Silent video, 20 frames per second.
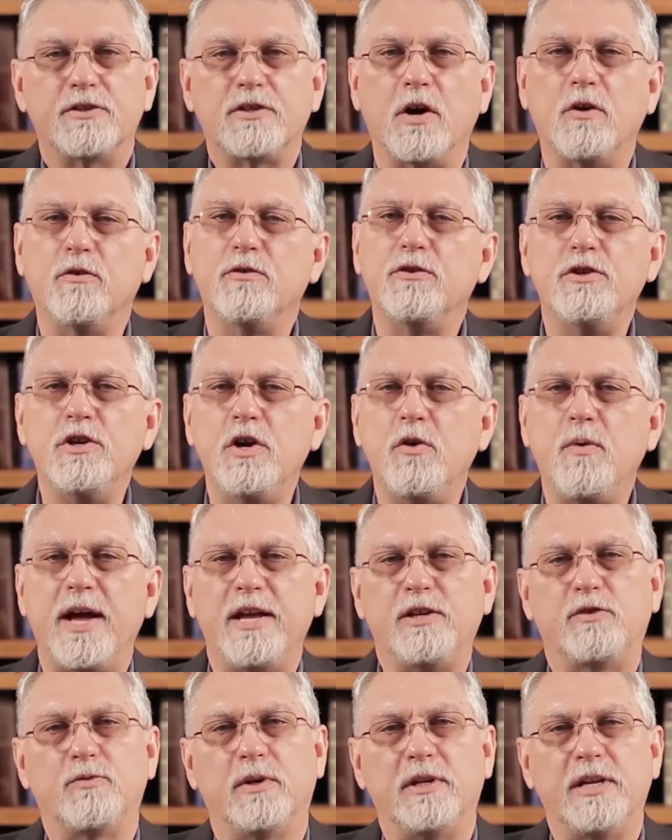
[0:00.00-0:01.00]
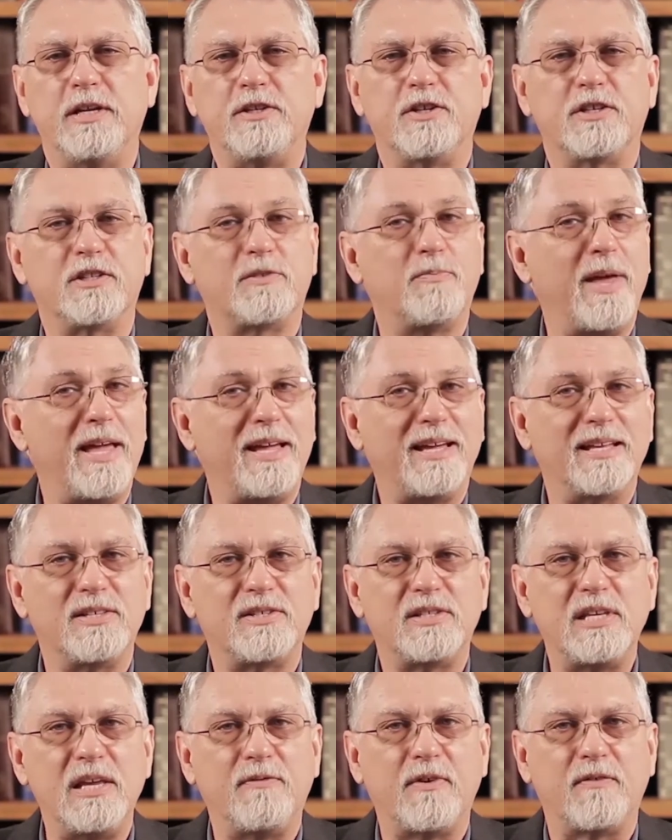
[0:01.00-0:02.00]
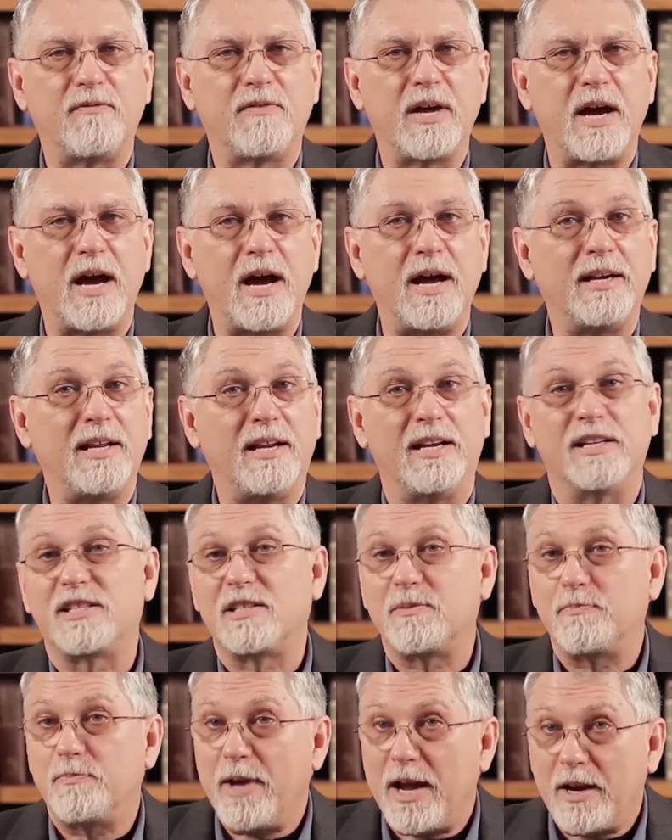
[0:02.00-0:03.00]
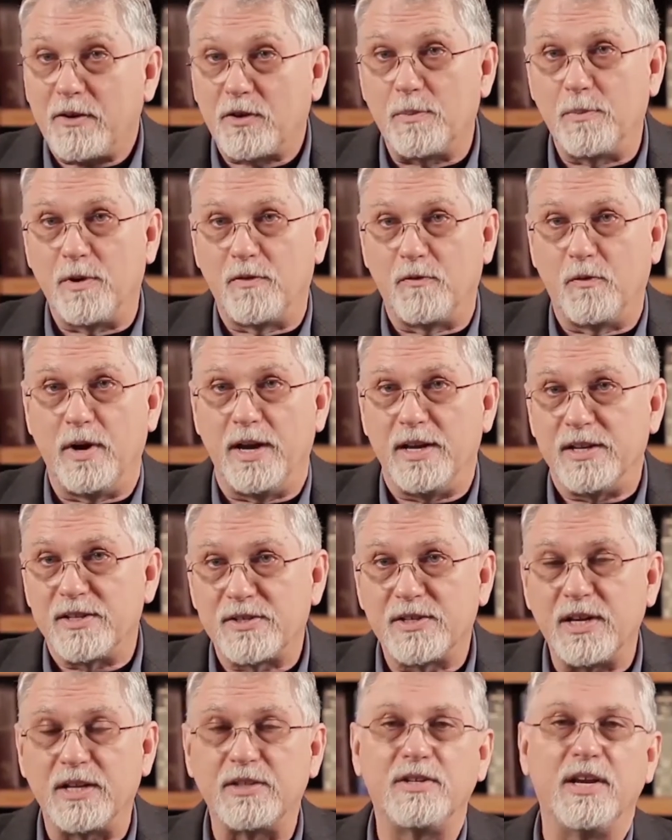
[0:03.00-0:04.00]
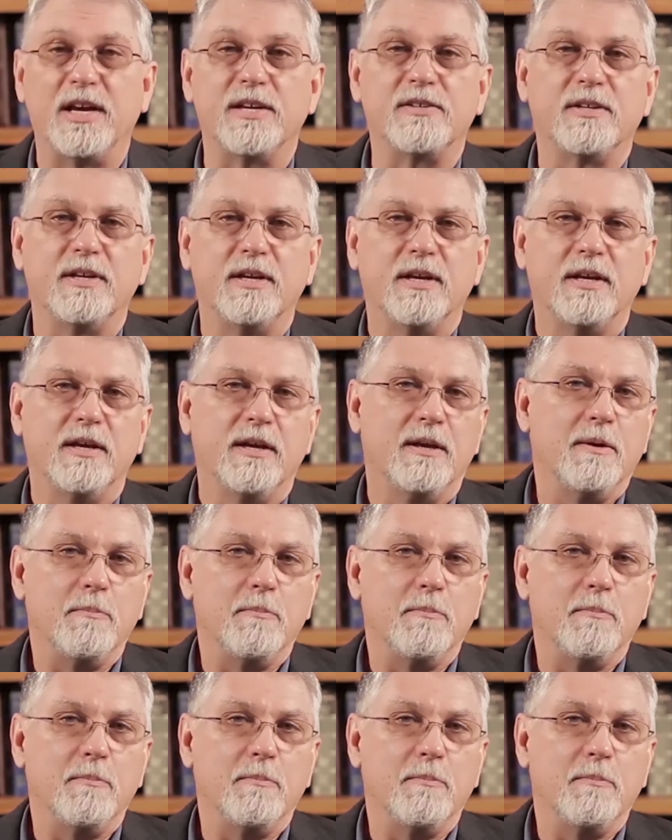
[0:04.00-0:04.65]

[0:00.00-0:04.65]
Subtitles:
So, New Age religions may conceive of God in a spectrum of ways, such as